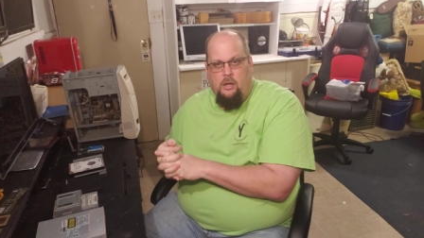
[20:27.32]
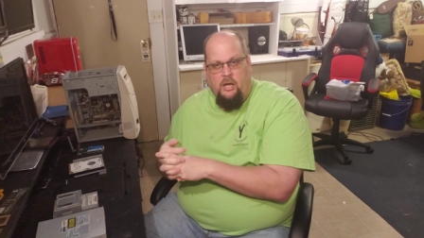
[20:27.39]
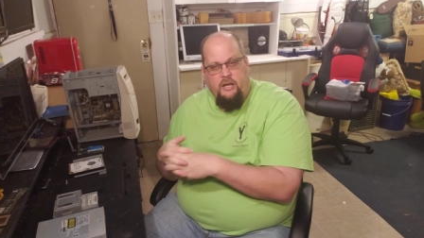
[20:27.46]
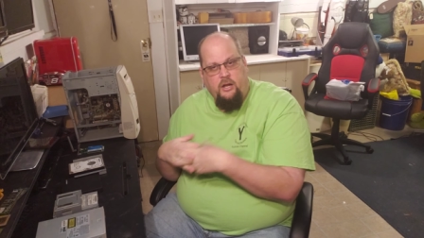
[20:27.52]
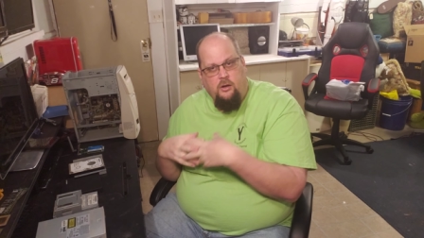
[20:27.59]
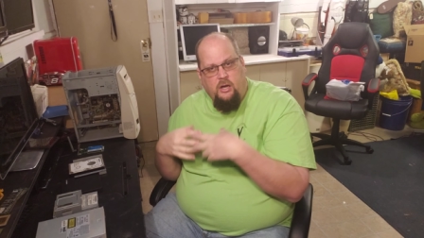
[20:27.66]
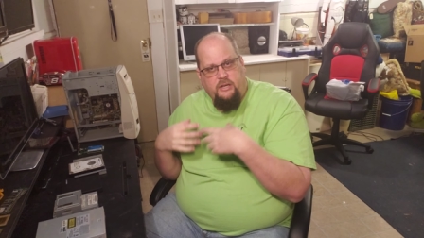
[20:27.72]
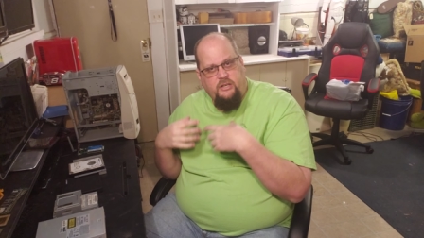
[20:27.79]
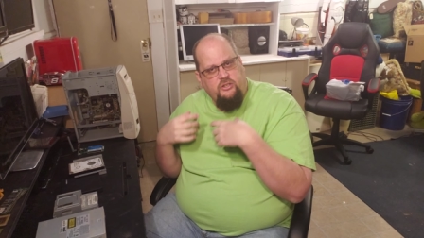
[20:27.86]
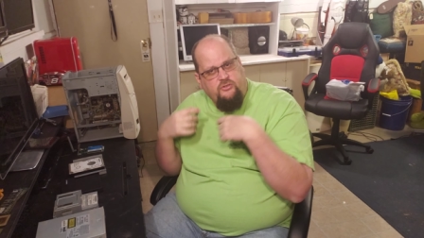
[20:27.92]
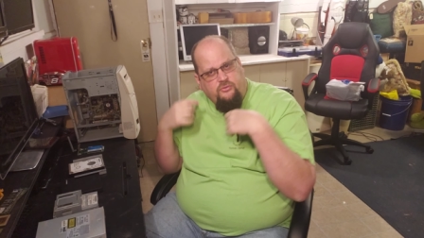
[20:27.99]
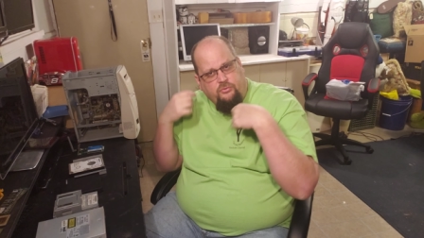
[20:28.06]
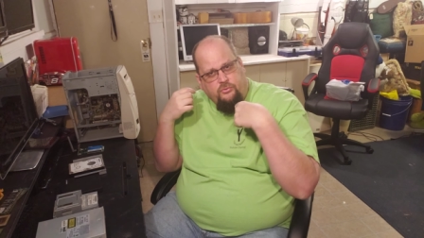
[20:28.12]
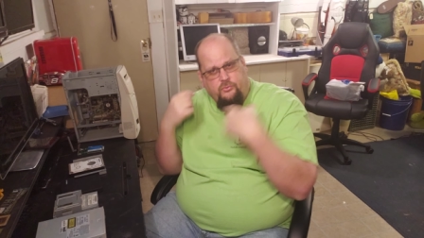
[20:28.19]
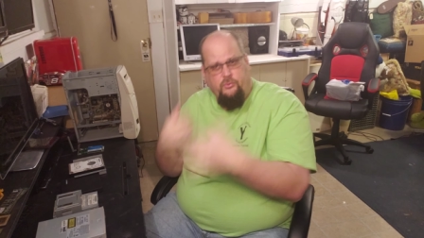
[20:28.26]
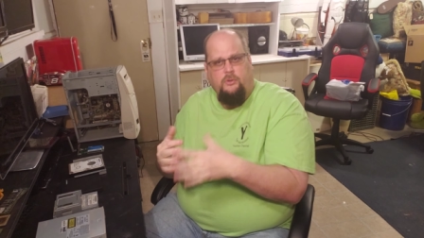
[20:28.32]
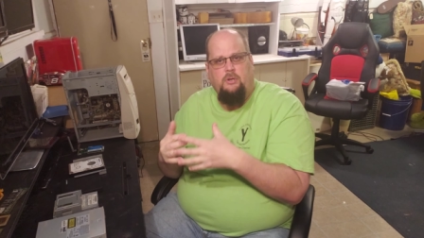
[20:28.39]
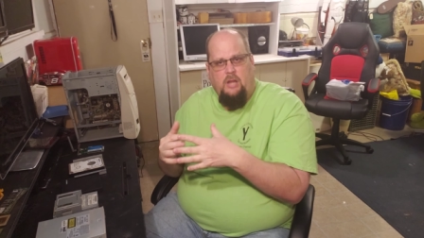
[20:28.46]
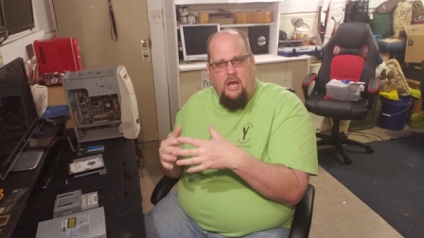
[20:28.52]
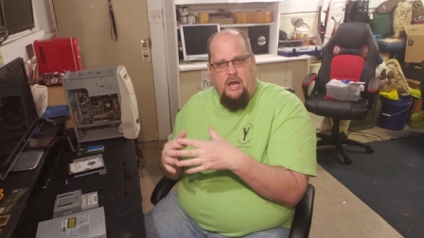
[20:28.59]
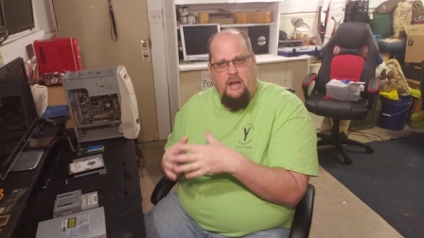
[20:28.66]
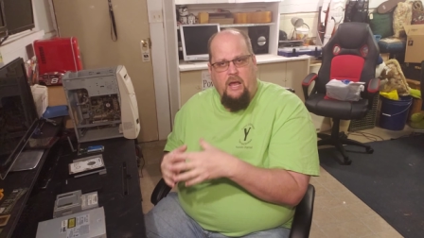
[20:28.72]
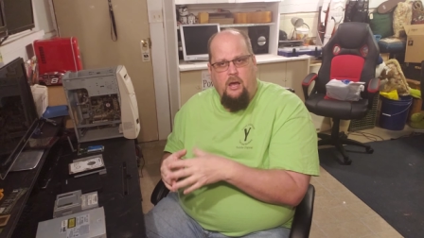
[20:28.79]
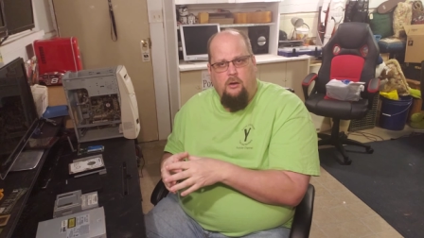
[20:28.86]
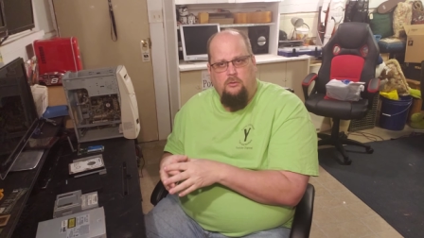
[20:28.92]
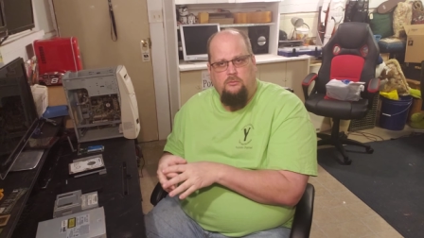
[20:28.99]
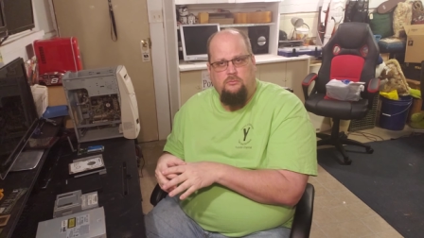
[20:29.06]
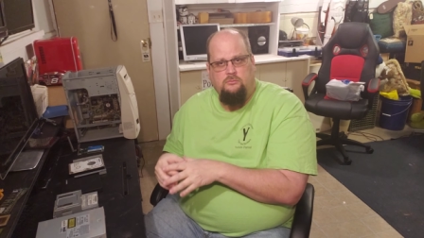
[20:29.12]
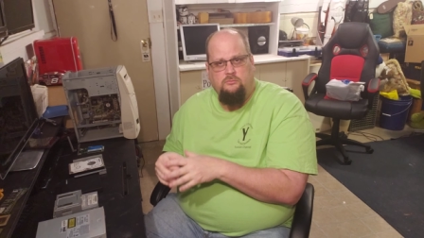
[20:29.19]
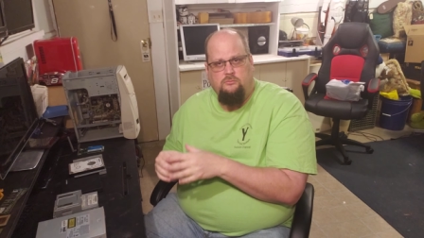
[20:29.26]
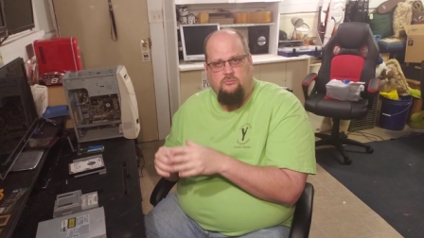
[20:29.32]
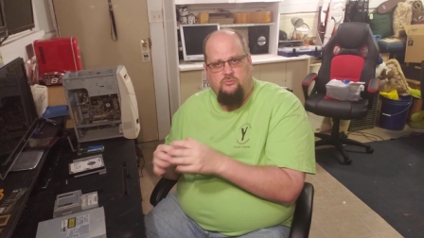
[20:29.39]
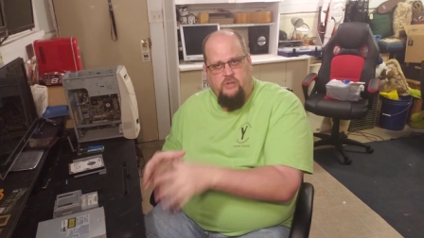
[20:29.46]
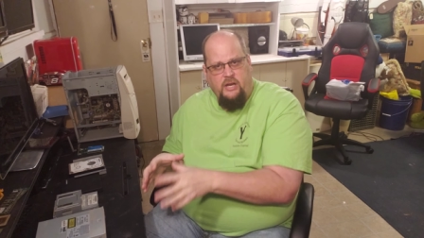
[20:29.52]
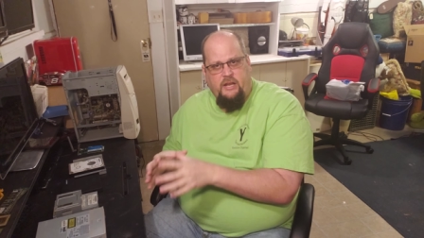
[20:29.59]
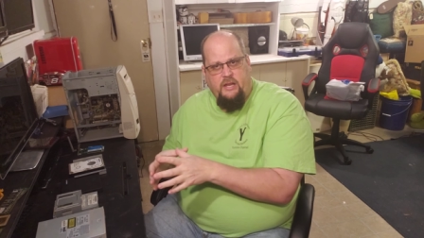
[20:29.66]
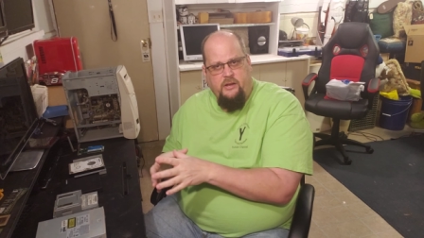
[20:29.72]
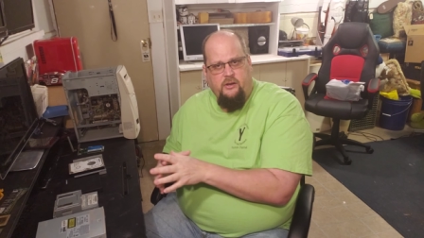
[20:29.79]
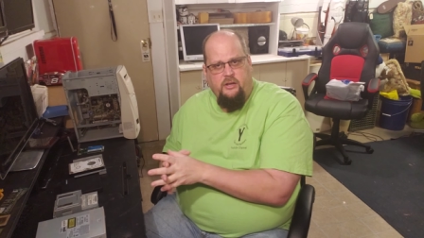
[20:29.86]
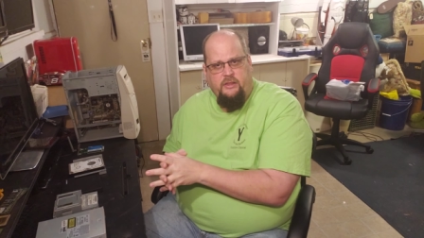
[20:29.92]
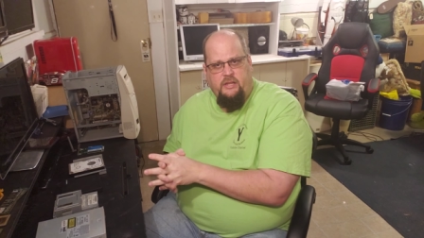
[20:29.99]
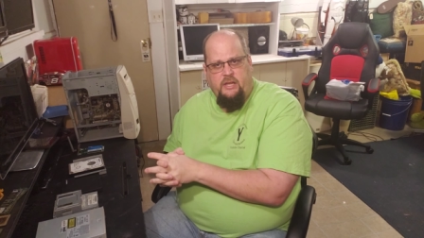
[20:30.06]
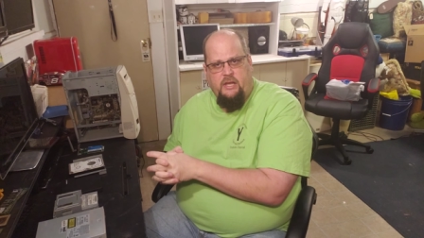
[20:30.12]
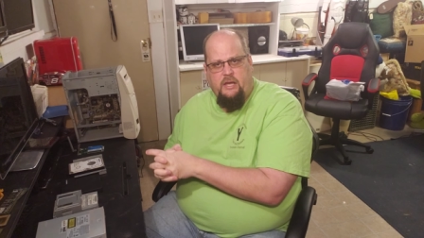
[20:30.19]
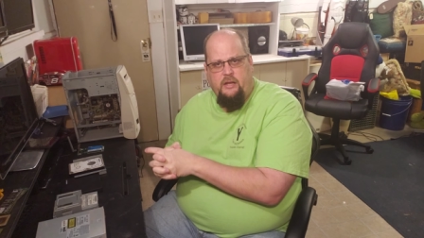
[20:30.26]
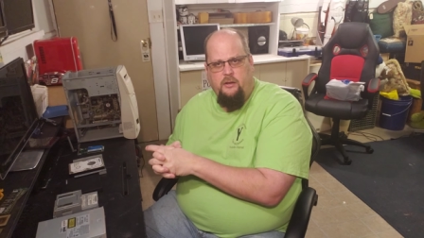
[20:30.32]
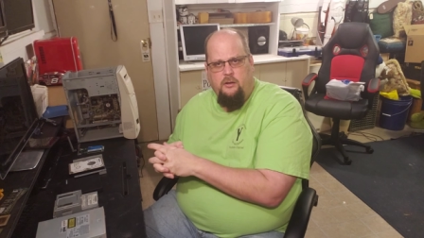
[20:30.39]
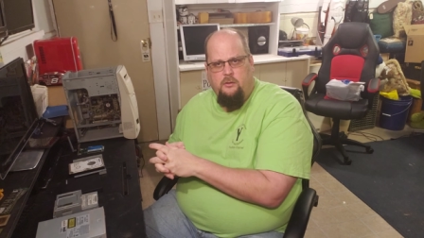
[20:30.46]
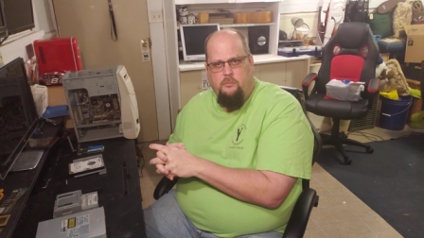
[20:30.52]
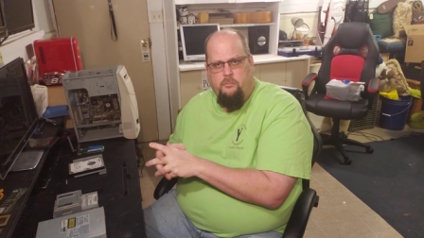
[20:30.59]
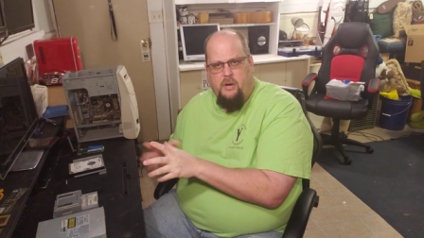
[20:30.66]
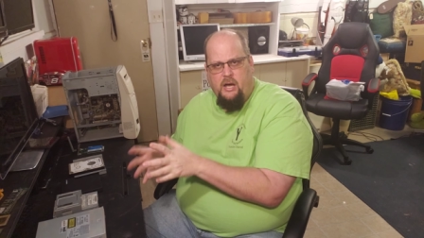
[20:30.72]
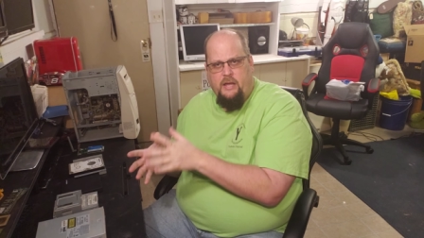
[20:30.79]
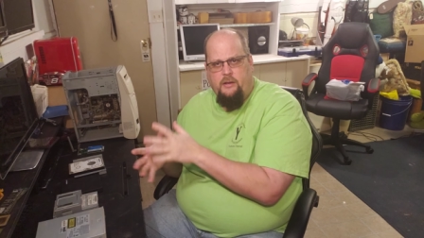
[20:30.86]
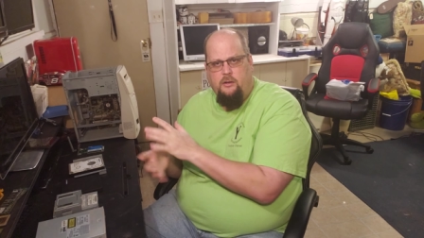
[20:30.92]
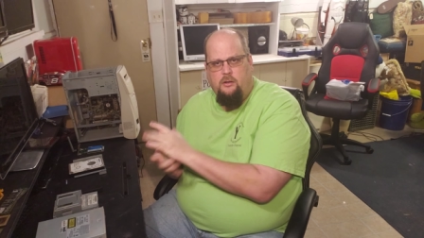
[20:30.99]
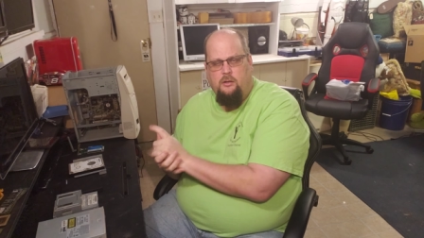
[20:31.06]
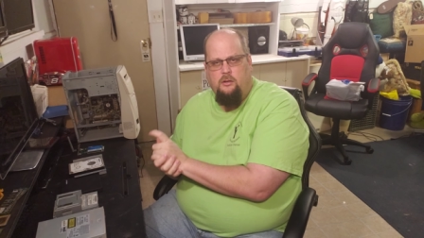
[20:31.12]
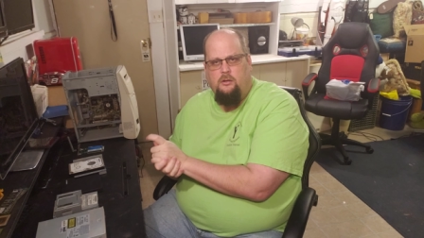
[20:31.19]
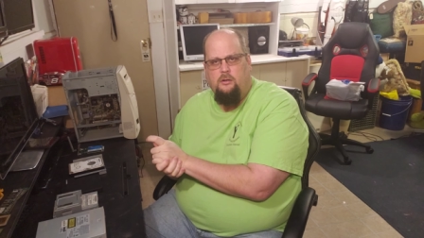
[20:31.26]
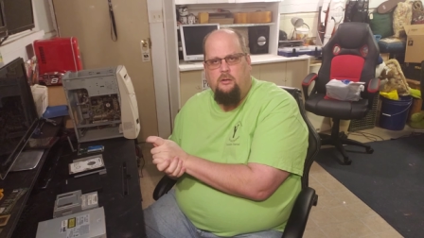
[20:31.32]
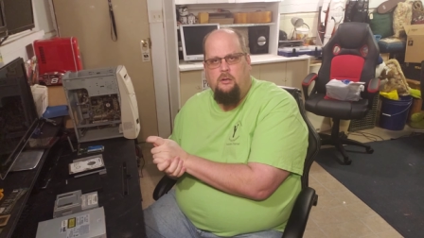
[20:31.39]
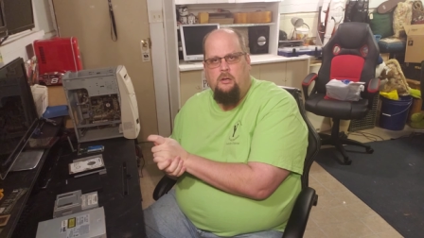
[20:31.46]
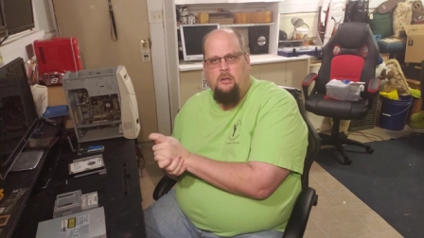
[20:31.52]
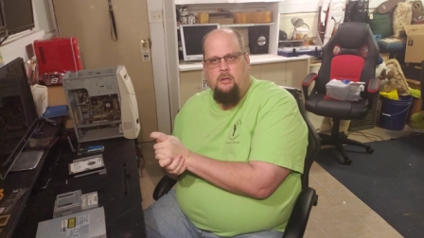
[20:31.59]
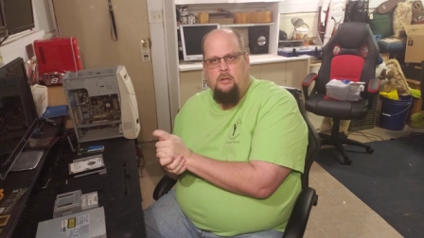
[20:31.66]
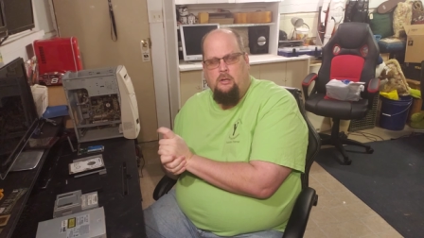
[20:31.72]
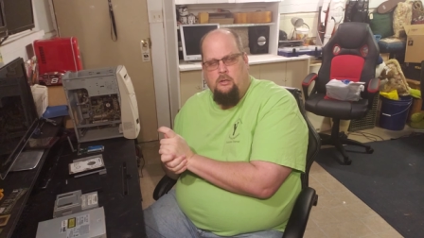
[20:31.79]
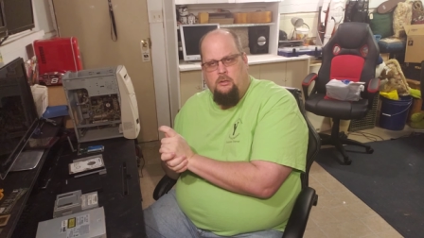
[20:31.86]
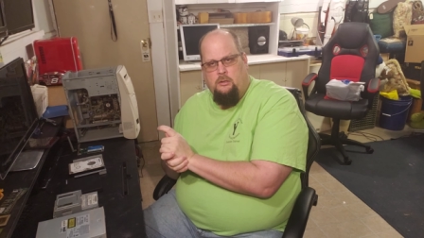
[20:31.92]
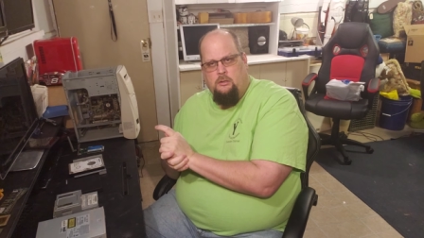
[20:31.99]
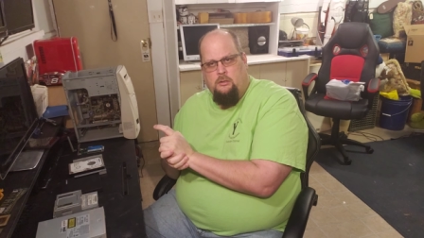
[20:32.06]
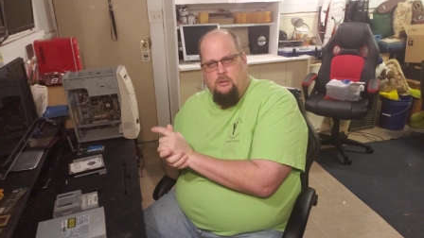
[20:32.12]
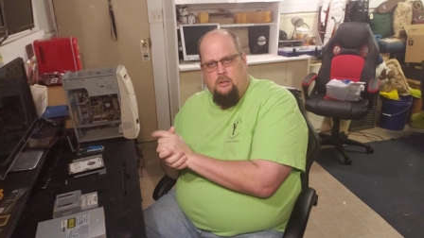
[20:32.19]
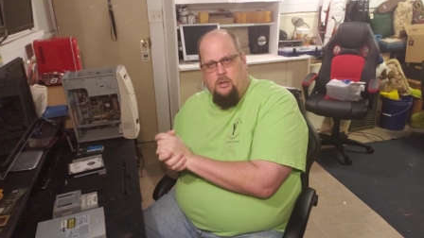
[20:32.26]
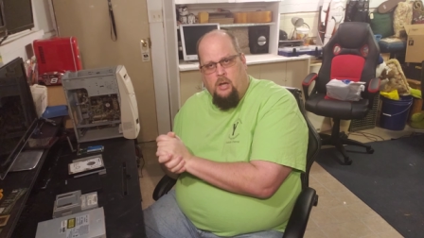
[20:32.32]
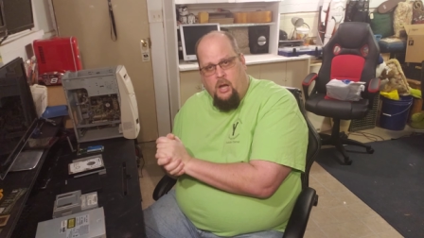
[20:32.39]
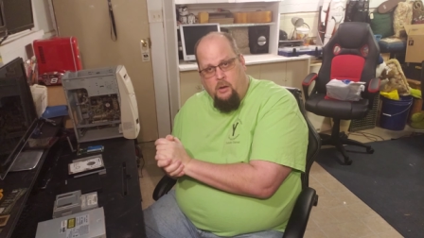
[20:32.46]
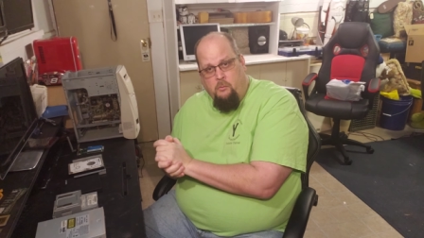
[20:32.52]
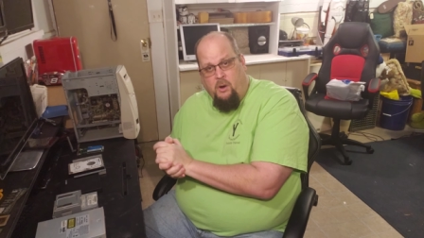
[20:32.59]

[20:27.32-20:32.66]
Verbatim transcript: I know I just threw a lot out right here at the end, but I